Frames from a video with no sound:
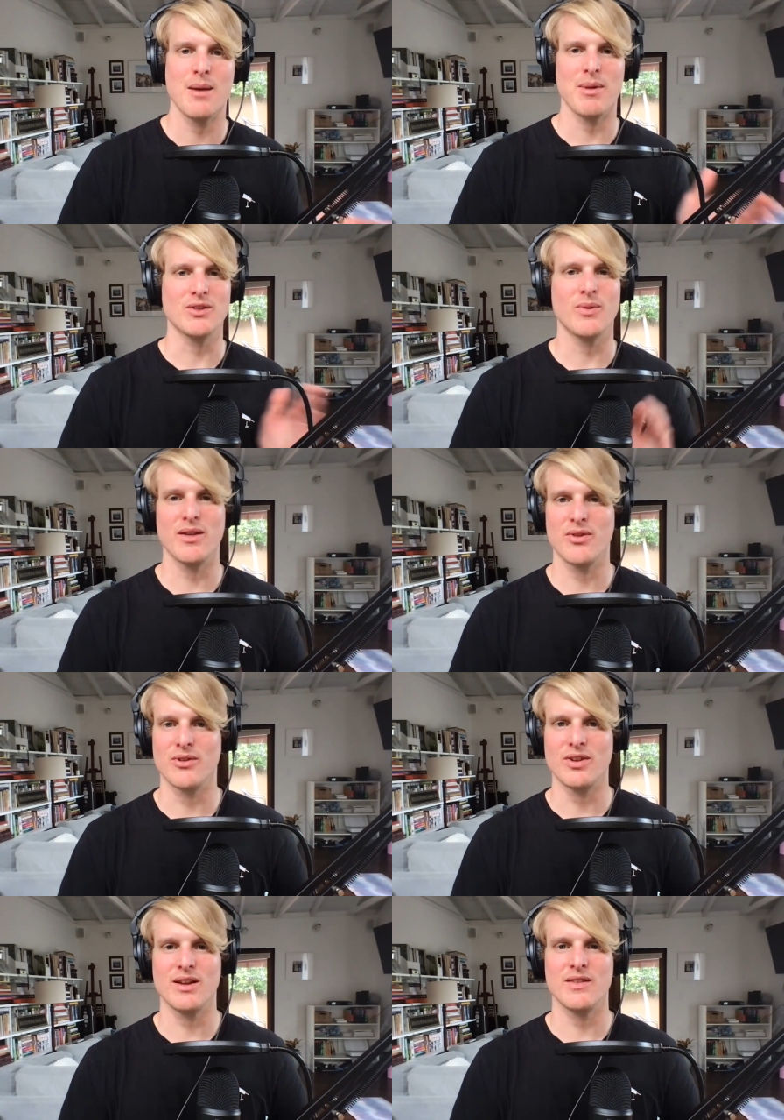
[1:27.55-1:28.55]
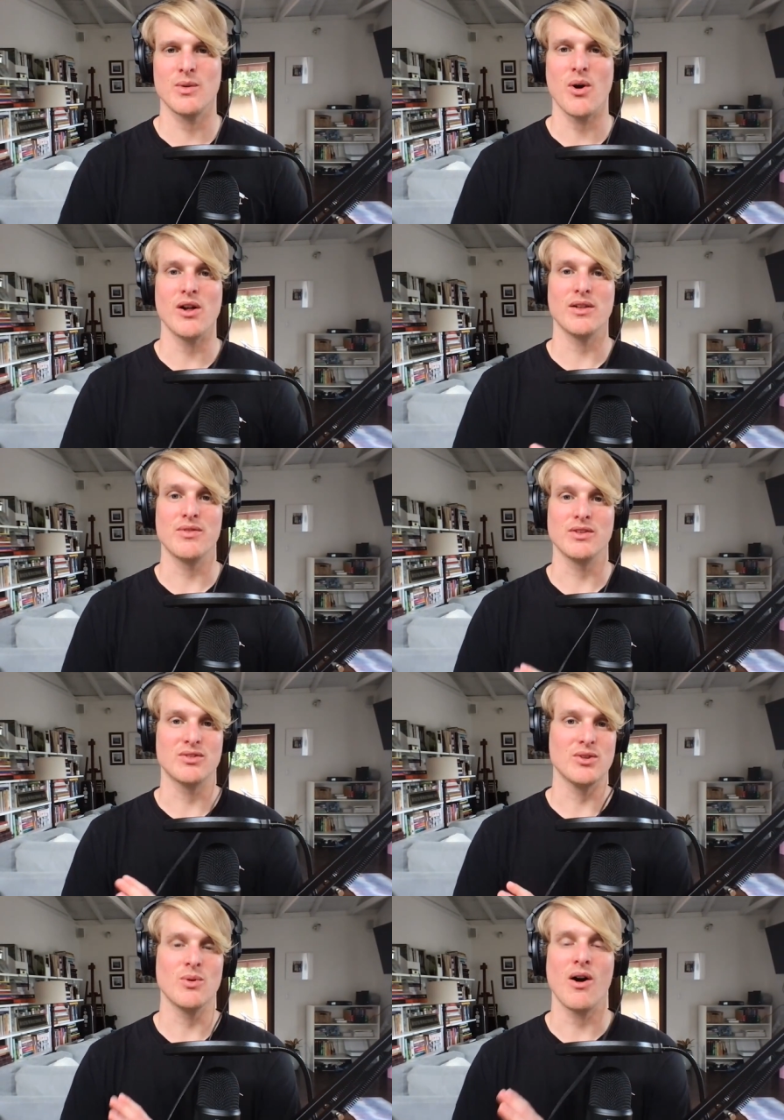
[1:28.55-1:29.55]
By 2013, there were all of these
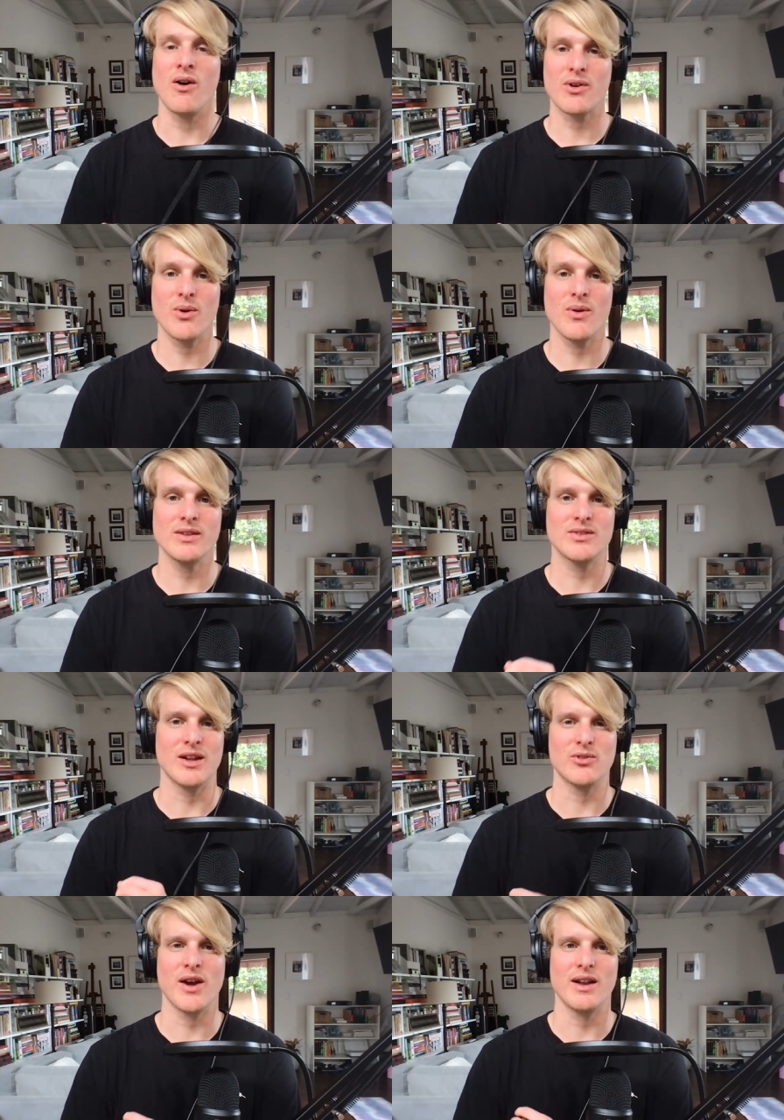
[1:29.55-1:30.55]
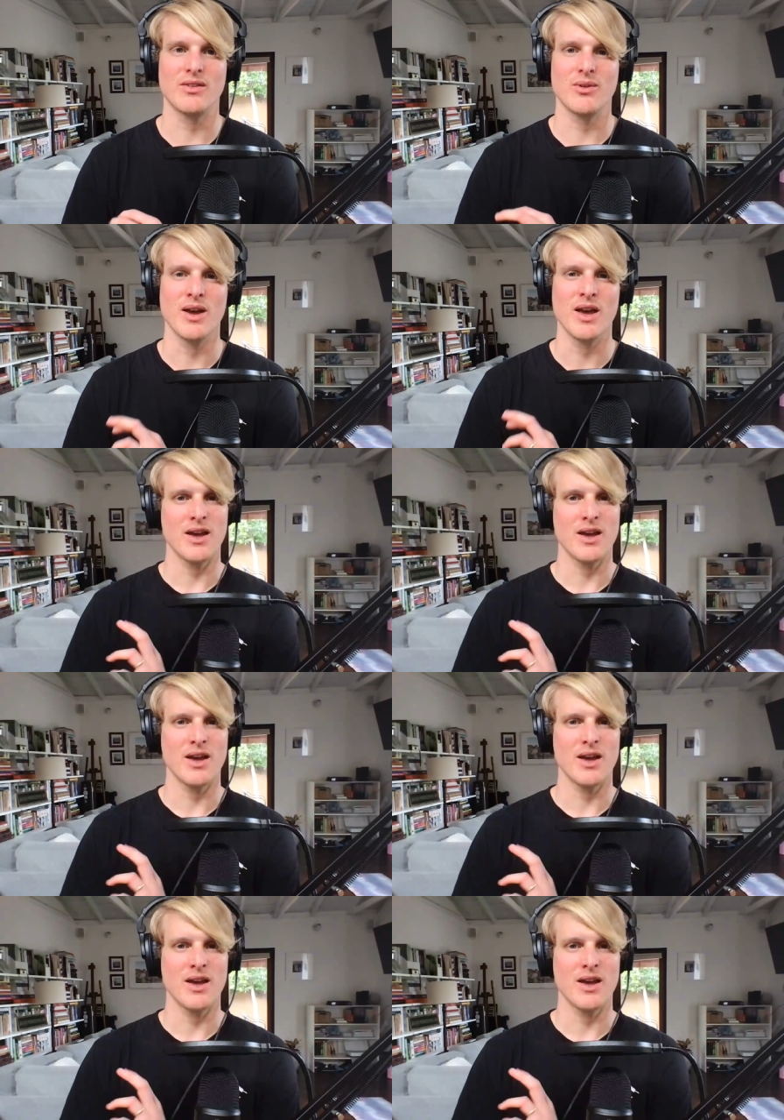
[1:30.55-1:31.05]
new altcoins that tried to